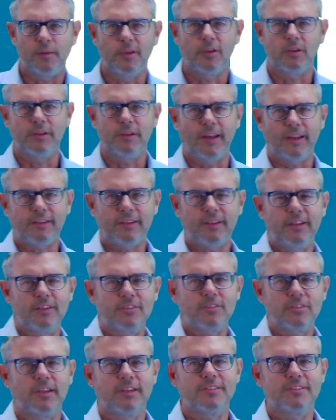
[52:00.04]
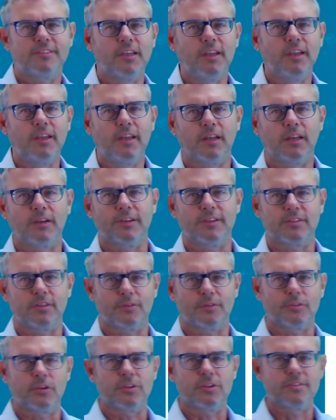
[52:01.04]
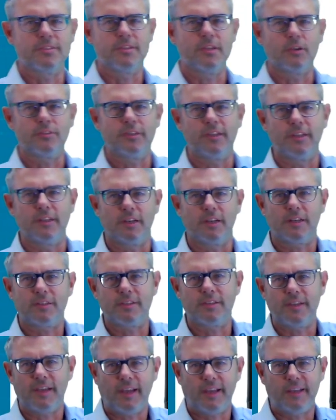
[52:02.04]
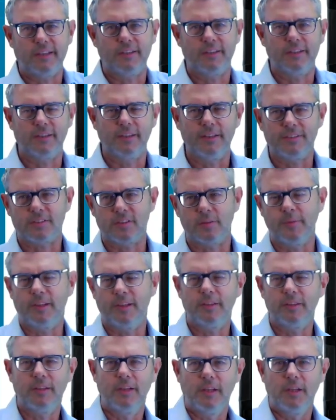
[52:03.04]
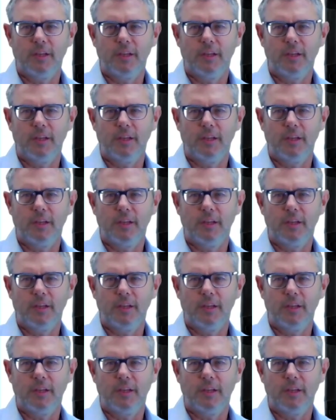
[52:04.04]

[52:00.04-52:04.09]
connected? As you can see here, it's of course the OTDR, the high-end instrument,